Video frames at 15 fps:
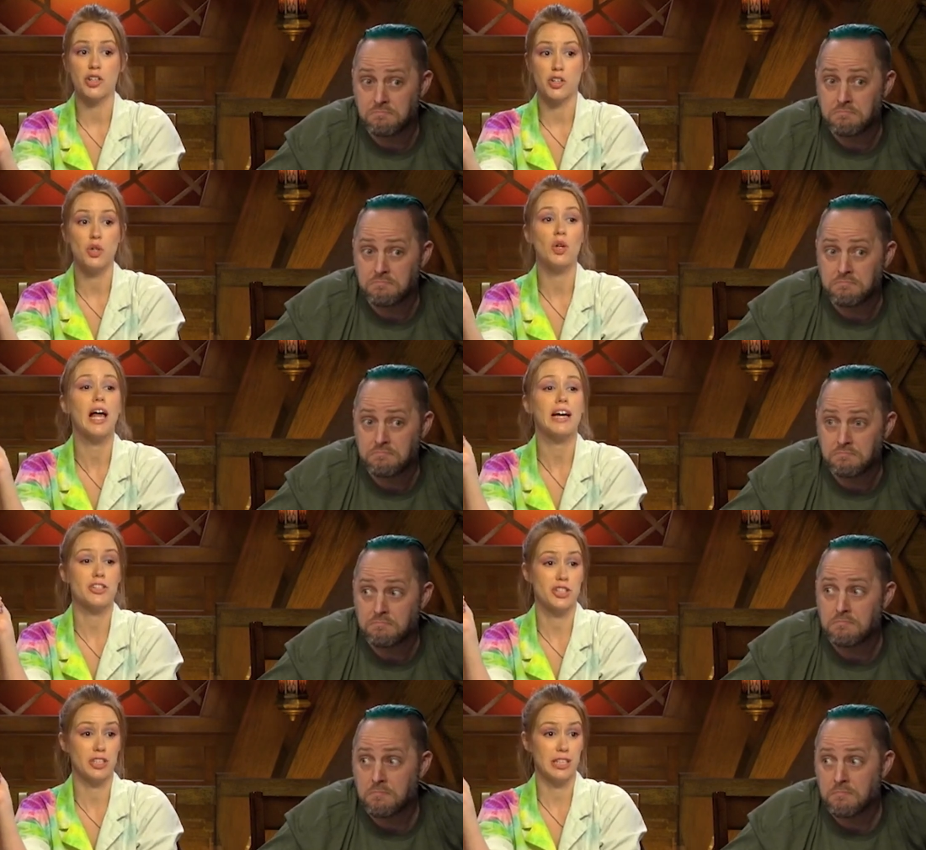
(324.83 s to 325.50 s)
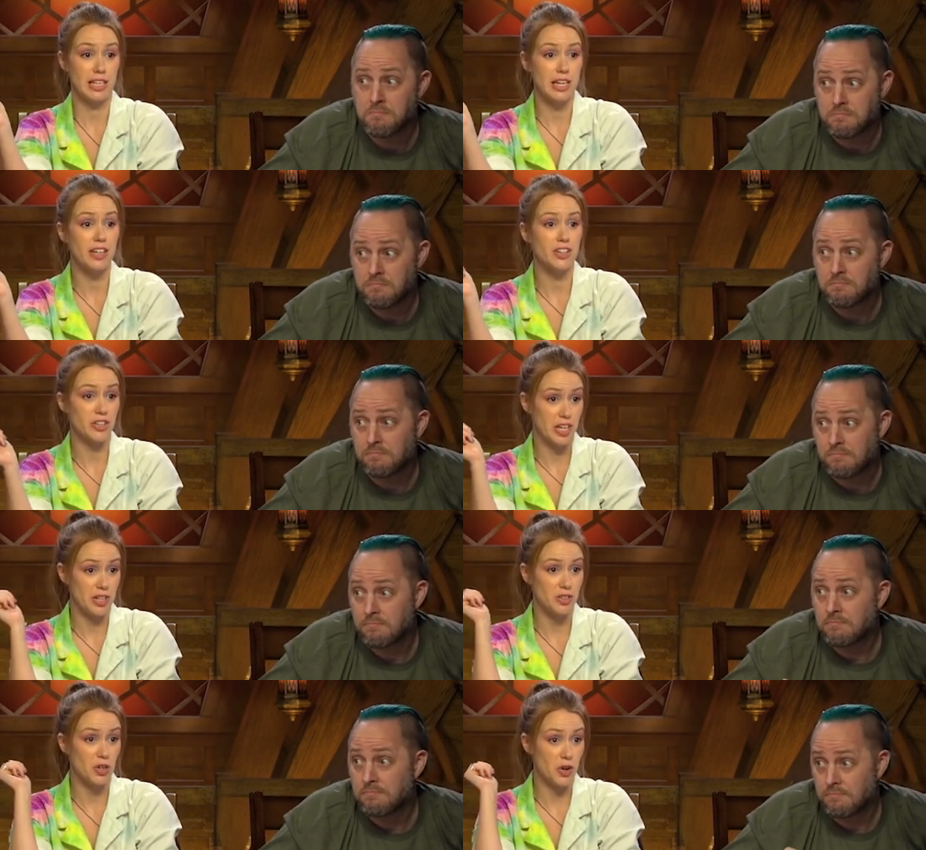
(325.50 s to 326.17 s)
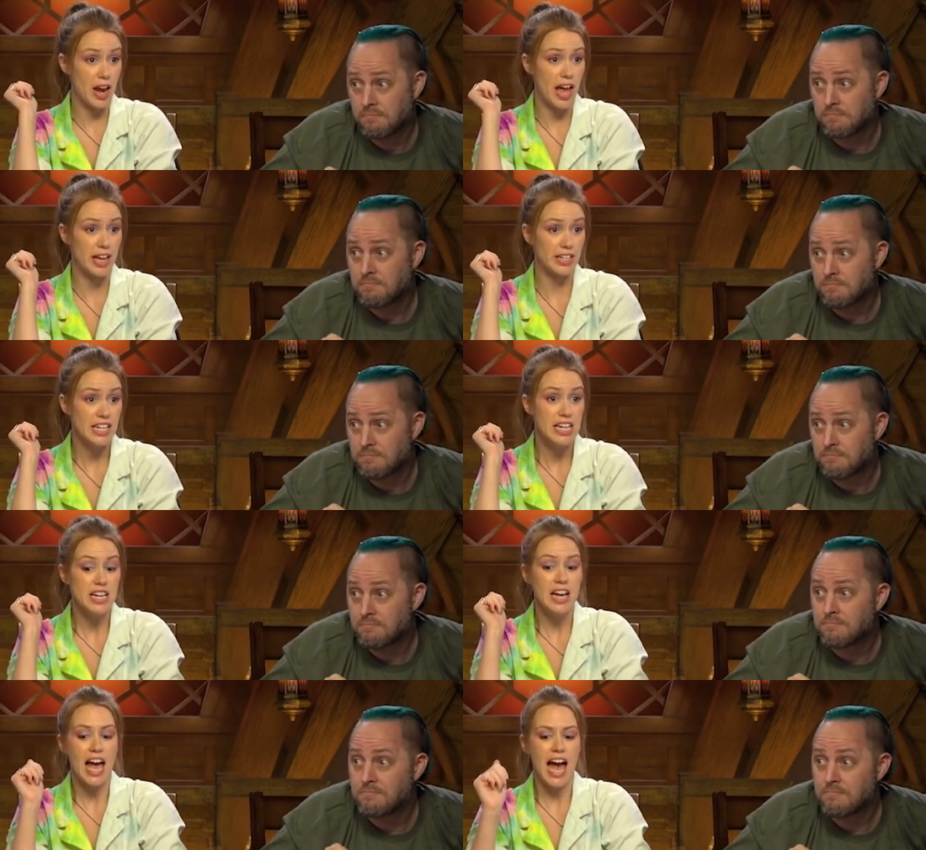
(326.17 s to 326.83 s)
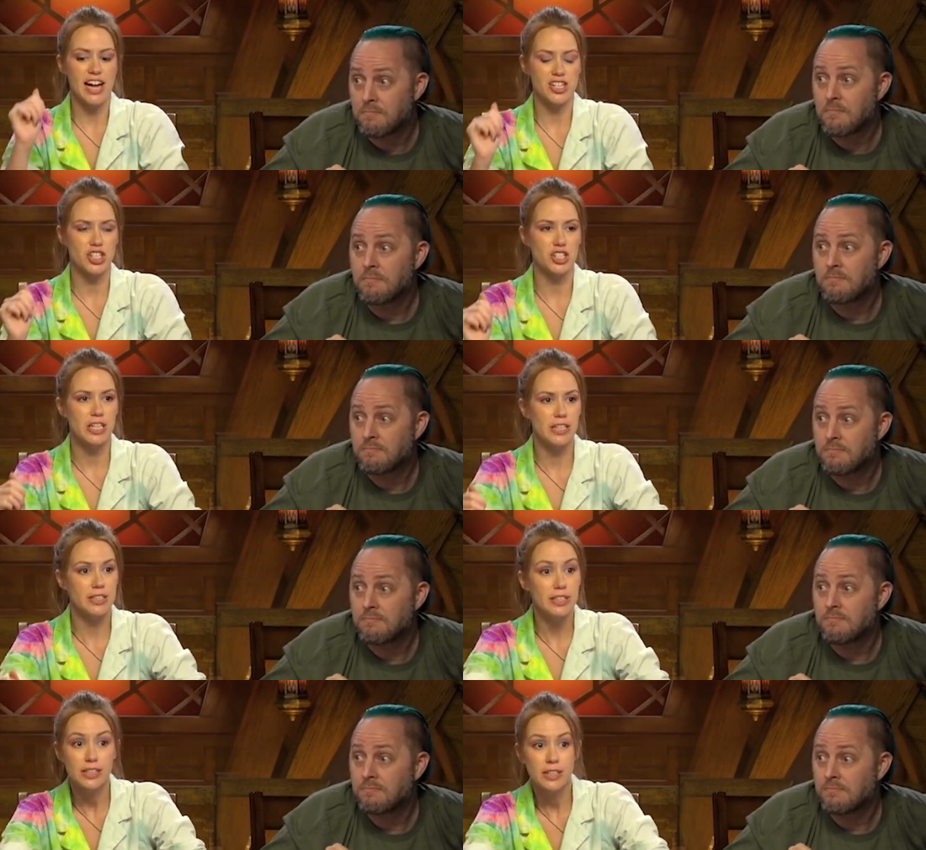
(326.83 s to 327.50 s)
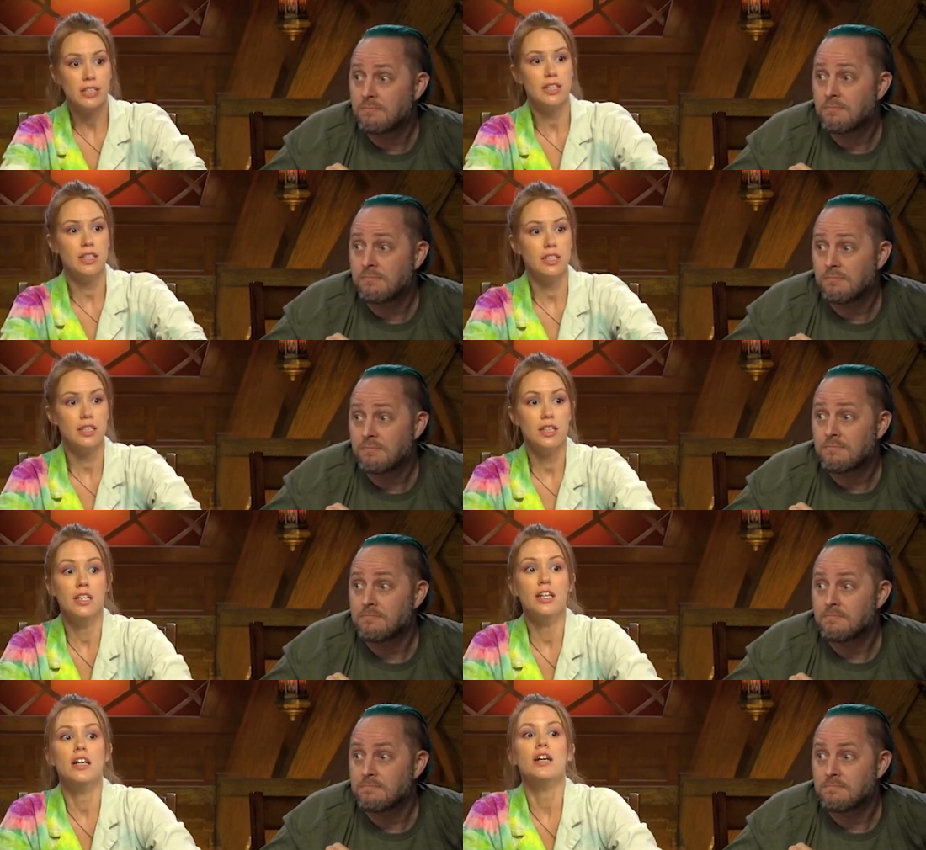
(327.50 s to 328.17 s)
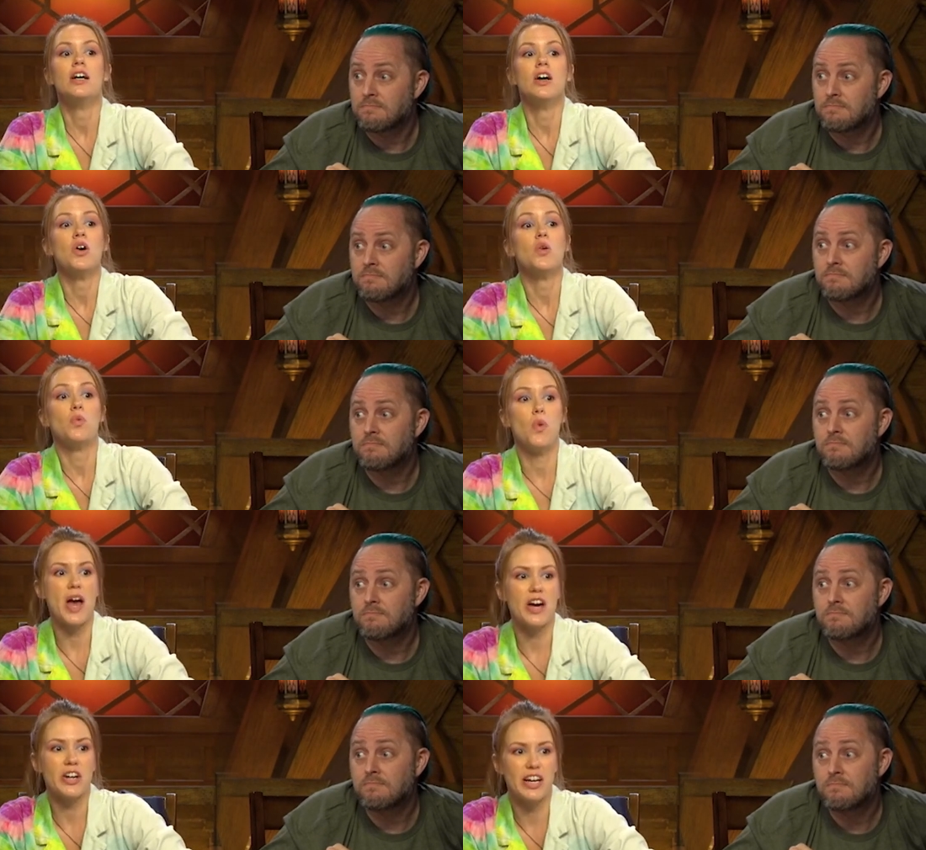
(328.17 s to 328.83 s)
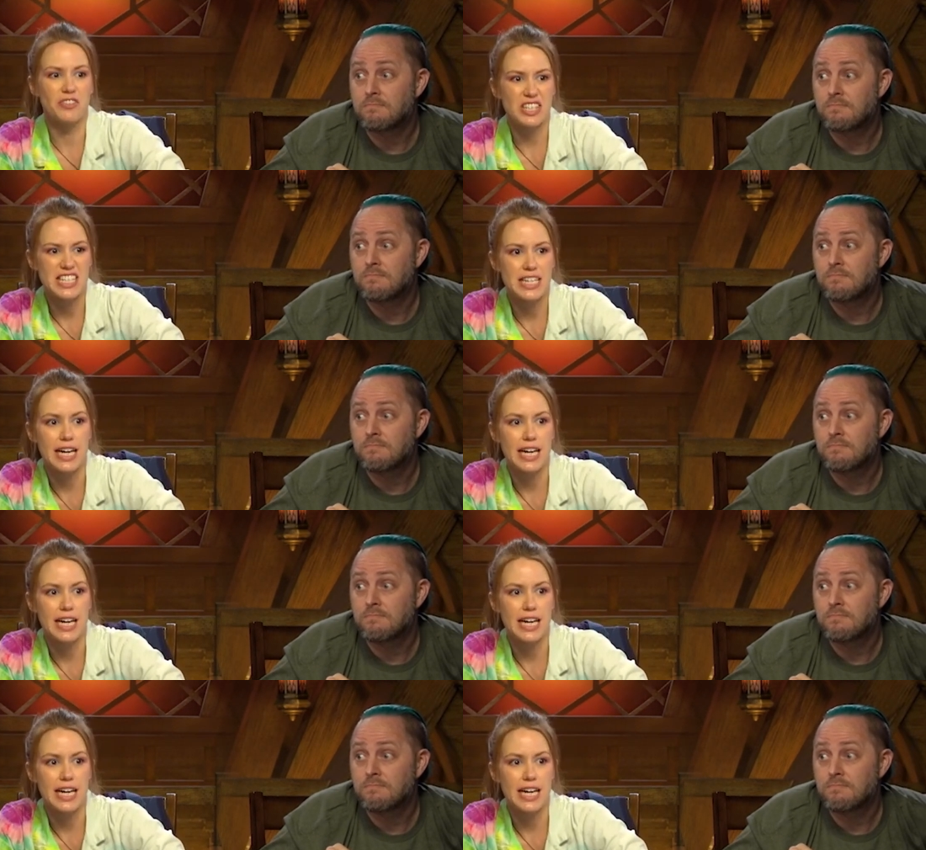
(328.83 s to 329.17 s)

Speaker 1: You'll actually hear in your head, Ashton. Ashton. Where have they